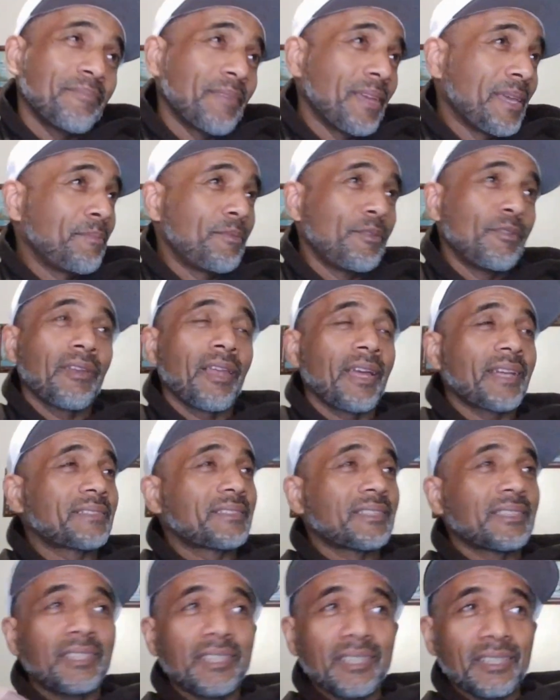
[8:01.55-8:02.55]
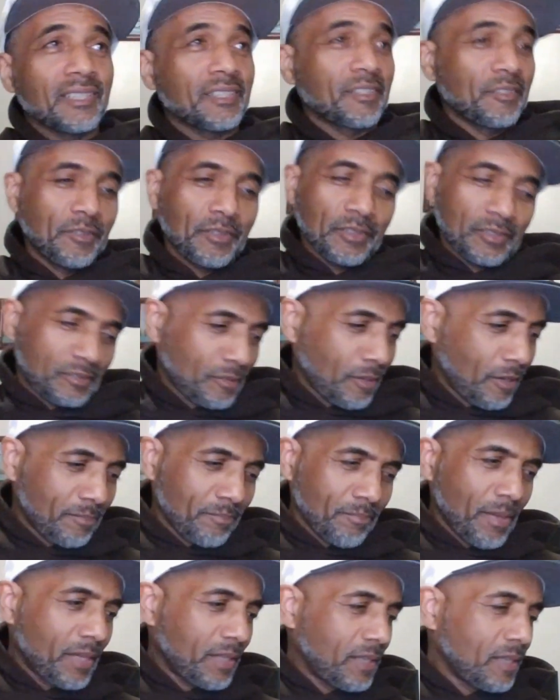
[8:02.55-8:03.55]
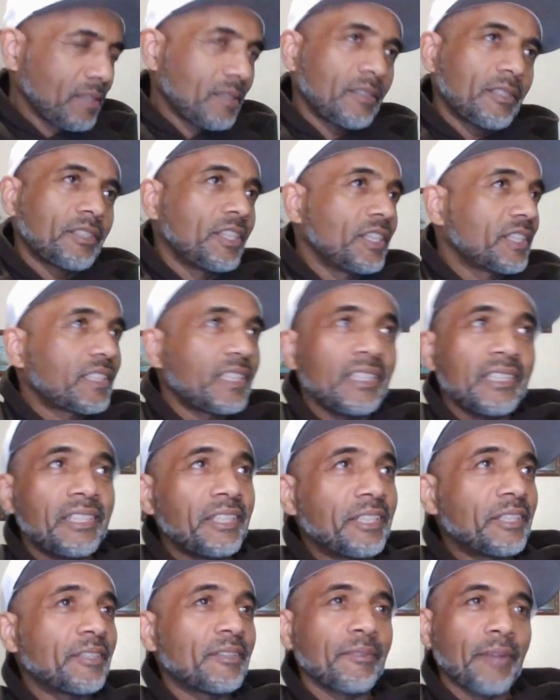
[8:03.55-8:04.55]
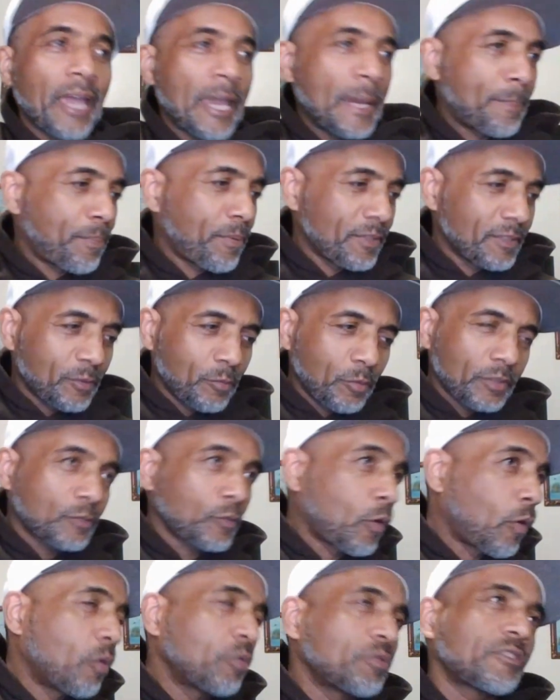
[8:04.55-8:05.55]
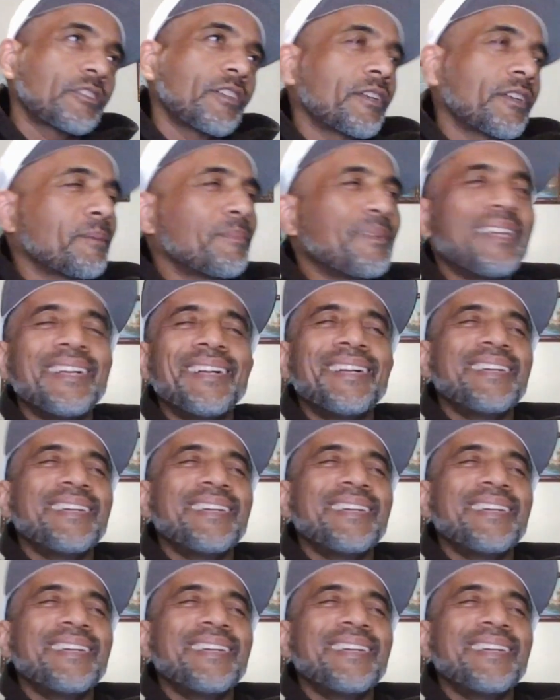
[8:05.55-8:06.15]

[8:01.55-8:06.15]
Maybe you like to cook. You can start making cooking gear, aprons with quotes on them.